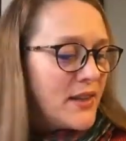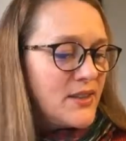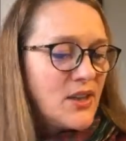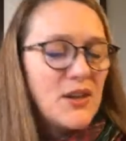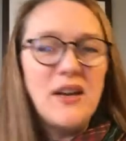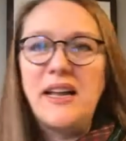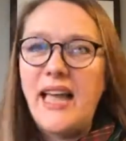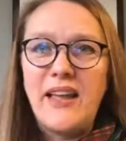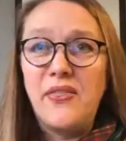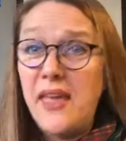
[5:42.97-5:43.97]
So
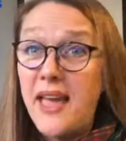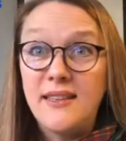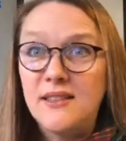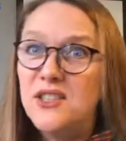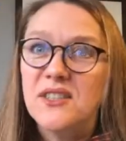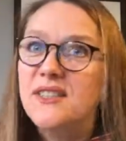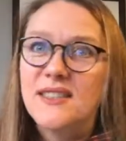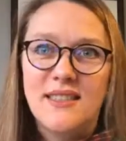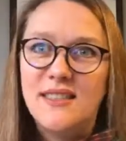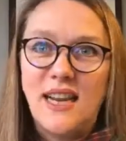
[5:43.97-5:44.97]
again, the S
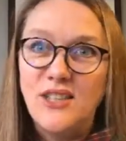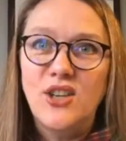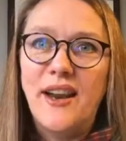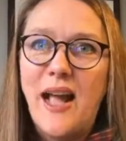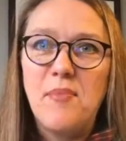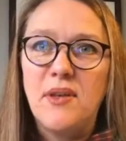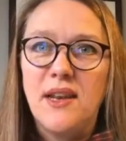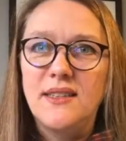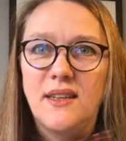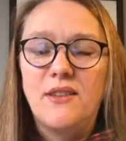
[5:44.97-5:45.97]
just does not happen
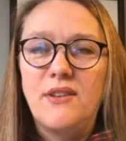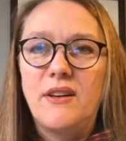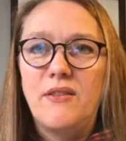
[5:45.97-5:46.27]
until the very,